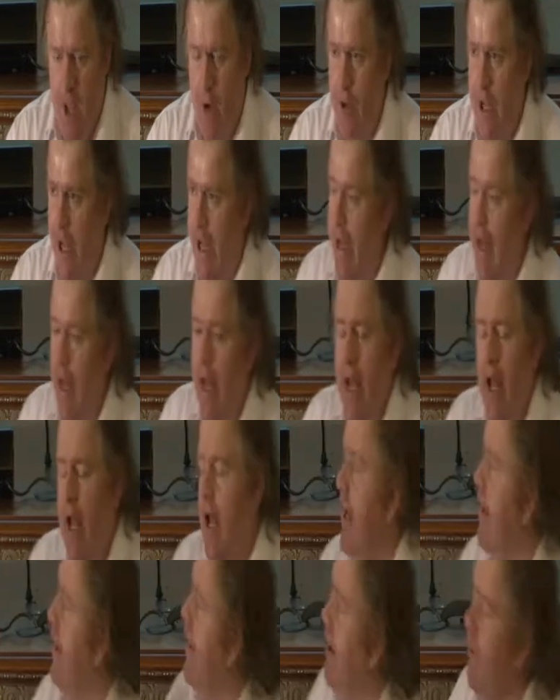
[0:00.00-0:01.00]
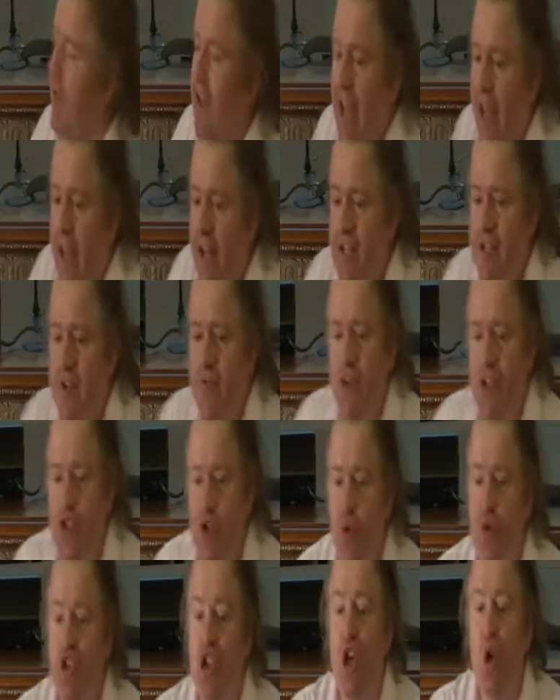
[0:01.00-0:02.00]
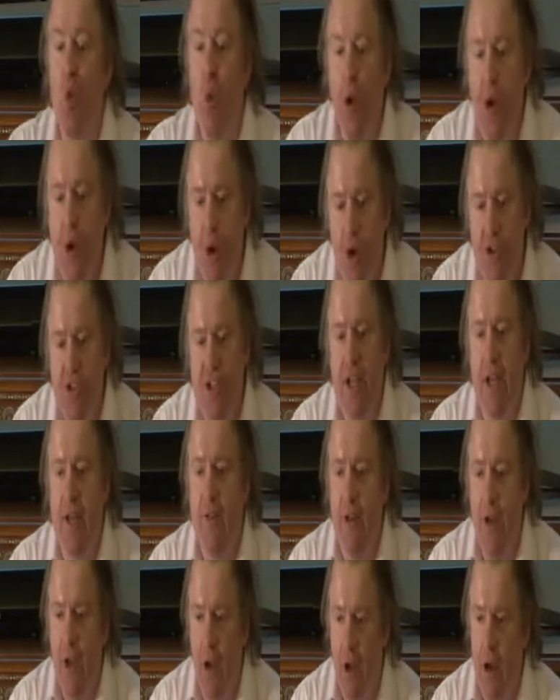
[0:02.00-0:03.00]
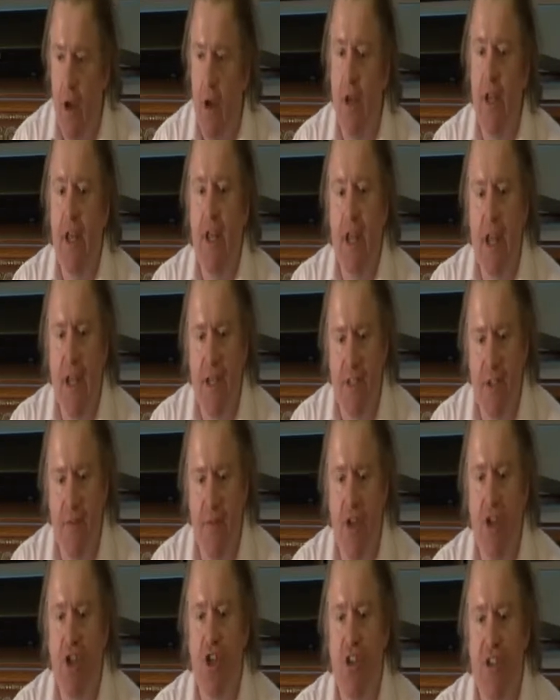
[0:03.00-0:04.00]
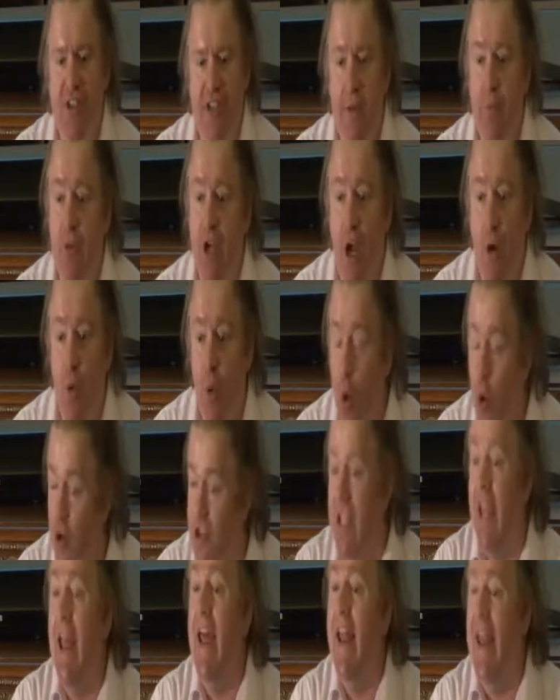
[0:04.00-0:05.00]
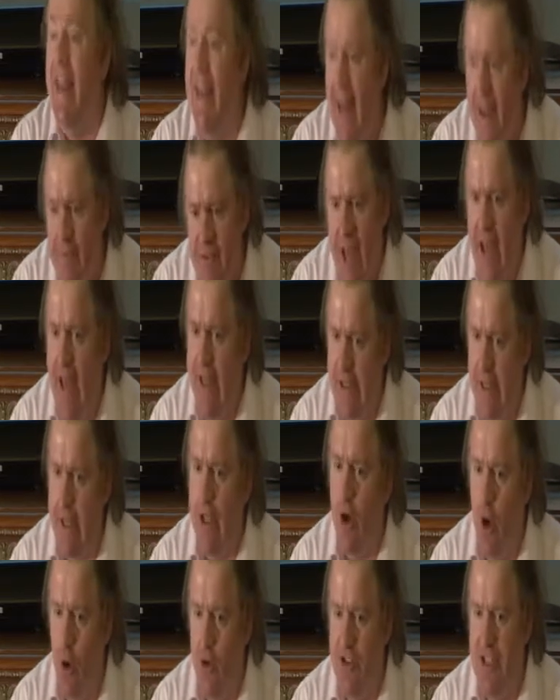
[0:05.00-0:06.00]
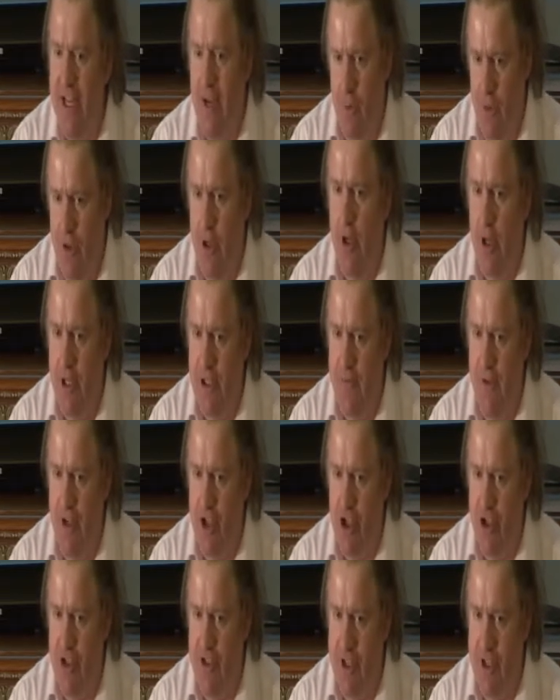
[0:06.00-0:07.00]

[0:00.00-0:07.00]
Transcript: Okay. Now, the individuals who were not in the early intervention team cohort never had any contact with the early intervention